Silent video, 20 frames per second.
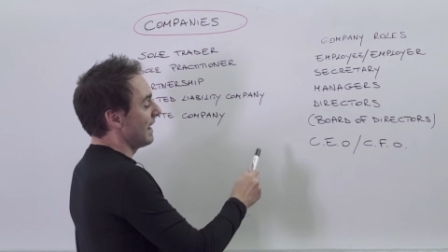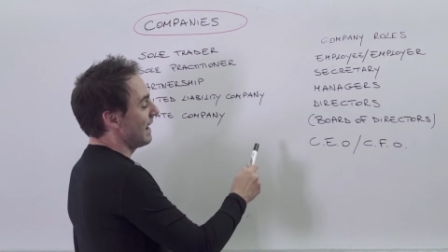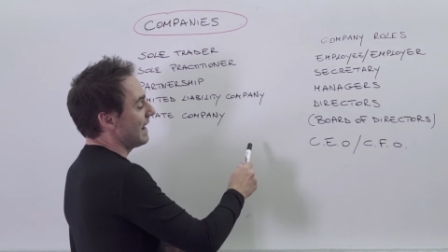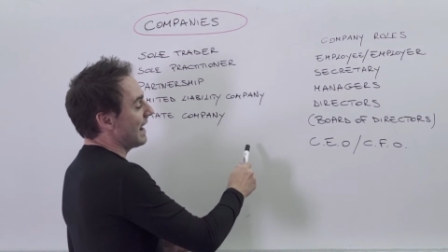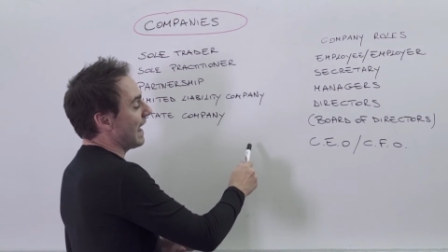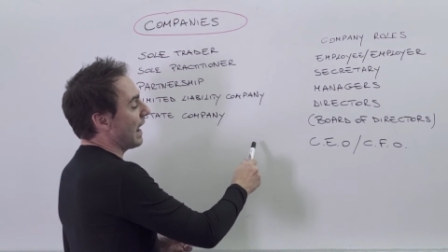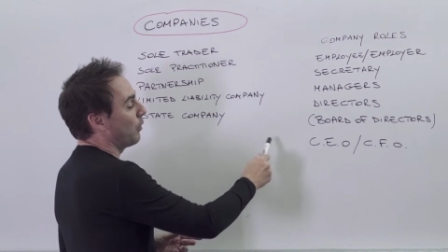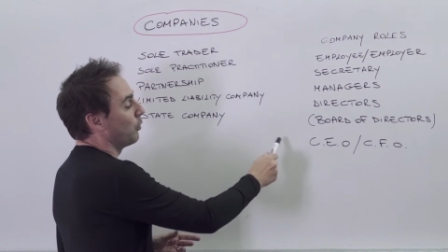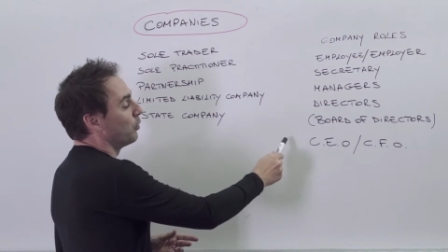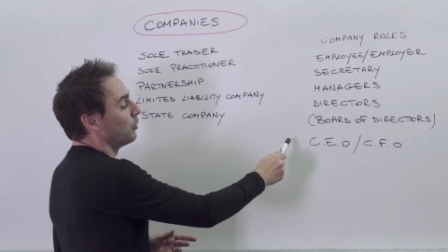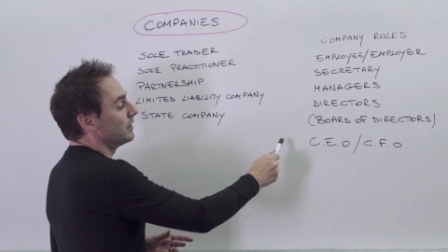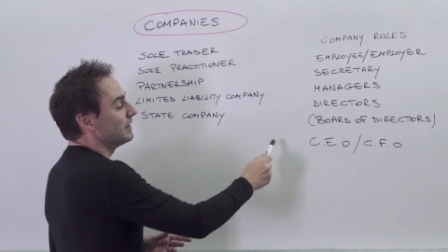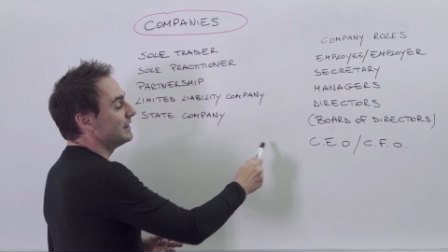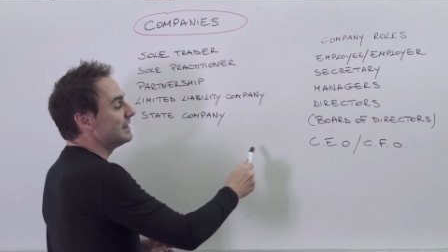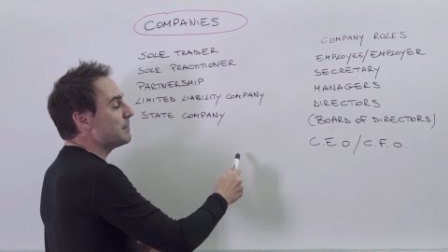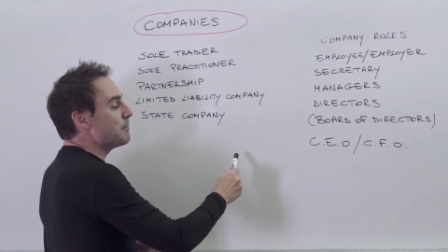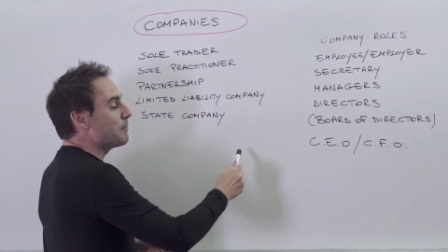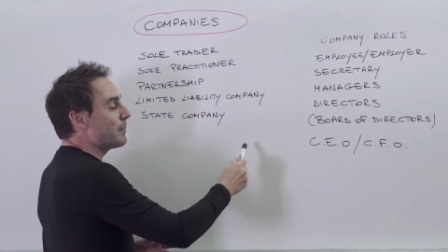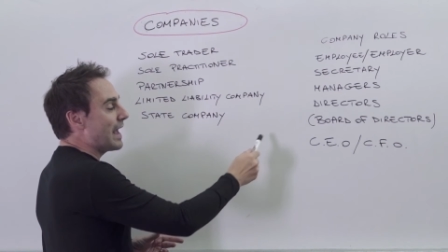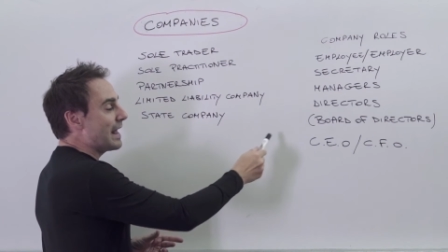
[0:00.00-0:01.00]
Now,
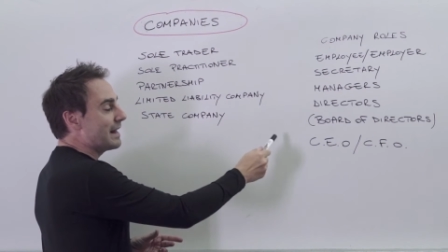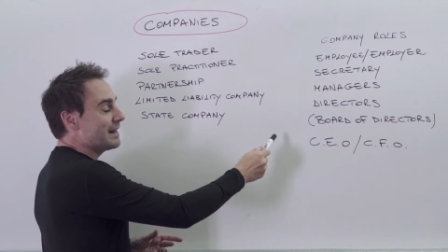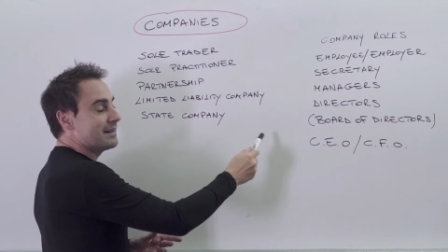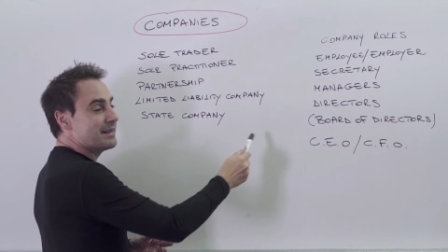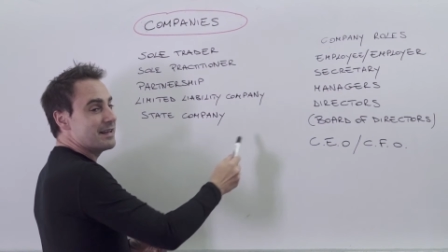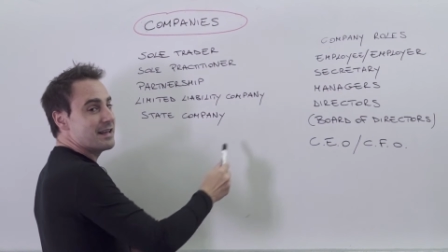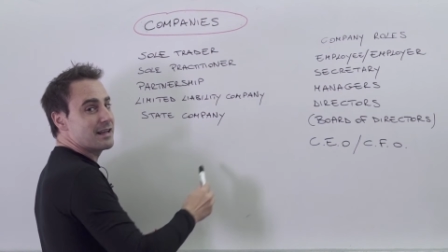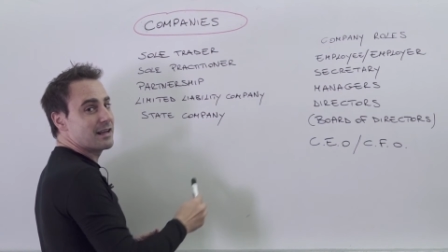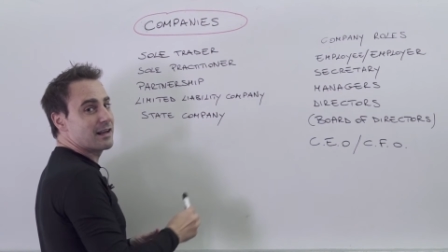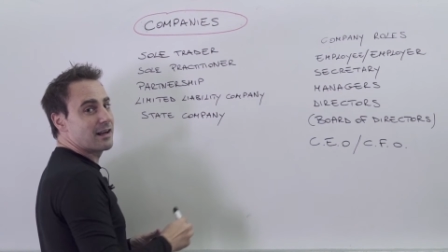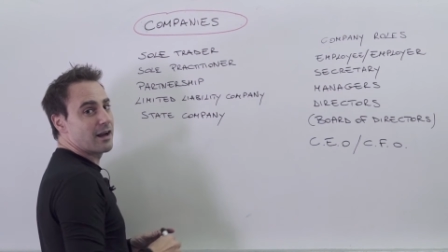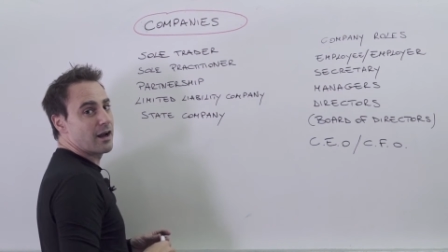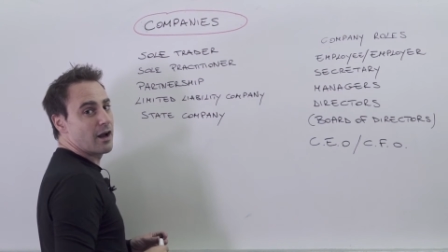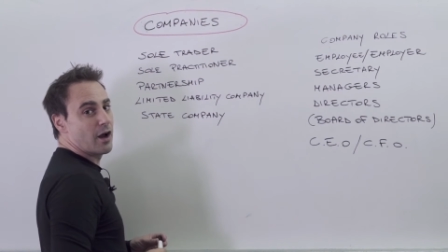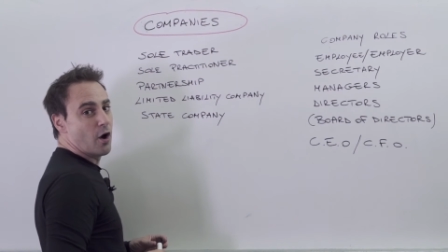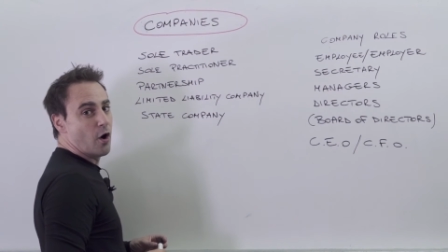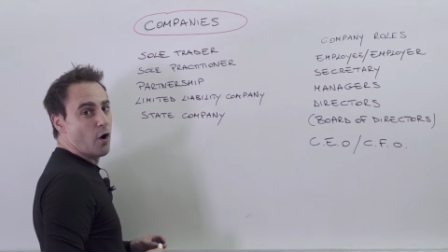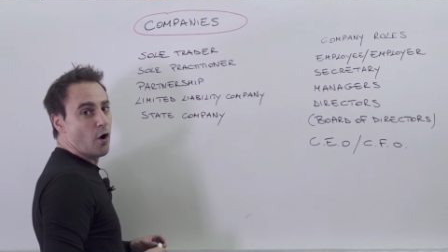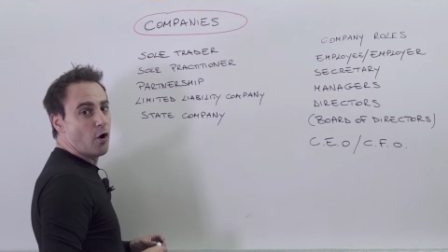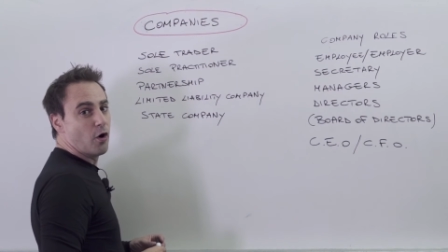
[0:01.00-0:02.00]
depending
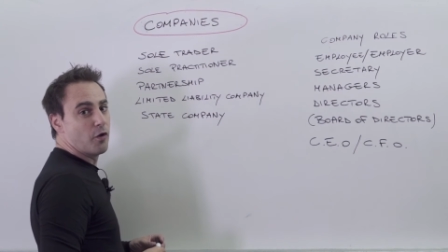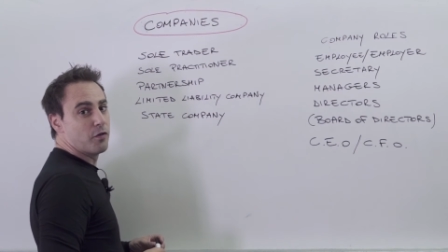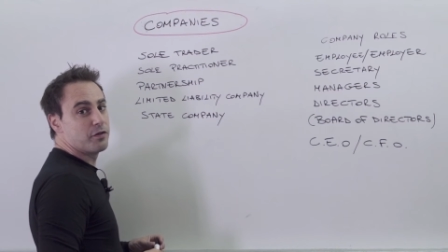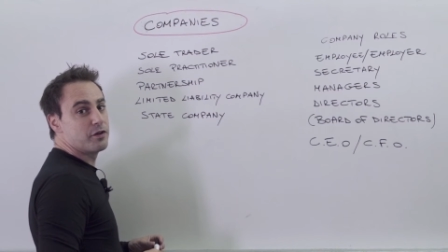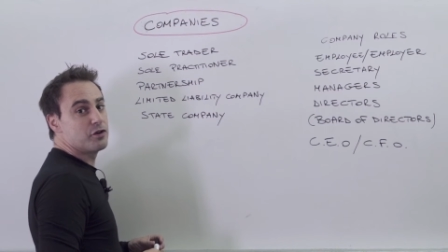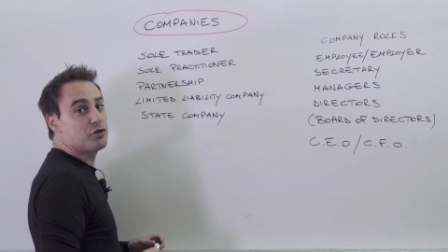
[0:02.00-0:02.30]
on